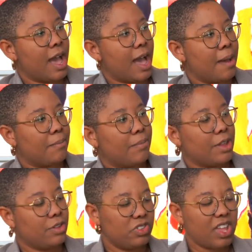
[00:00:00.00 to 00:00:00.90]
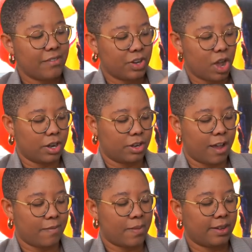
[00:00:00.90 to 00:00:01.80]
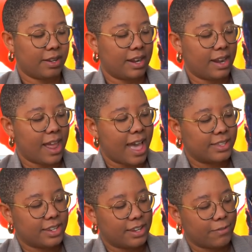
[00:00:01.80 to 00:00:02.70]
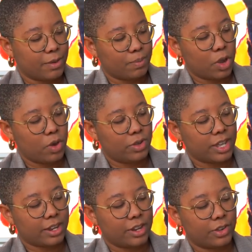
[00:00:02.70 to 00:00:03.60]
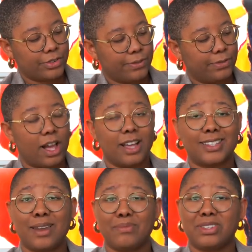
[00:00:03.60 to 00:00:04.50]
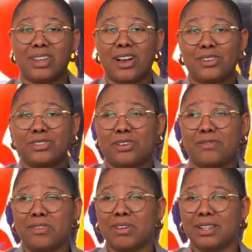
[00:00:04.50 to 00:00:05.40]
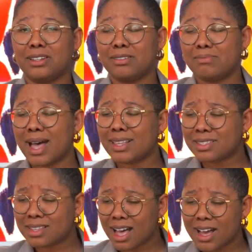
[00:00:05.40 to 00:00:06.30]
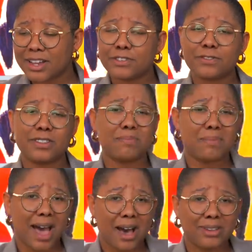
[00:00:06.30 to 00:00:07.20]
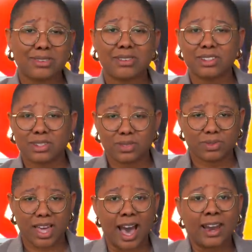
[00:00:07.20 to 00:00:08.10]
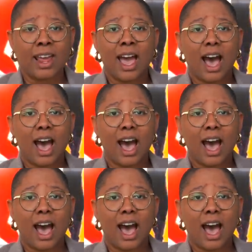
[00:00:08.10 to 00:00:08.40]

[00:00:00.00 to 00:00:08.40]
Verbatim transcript: Um, but you just have an on and off button and it has different modes it can also floss and massage. So if you want a little massage for the mouth, you can do that.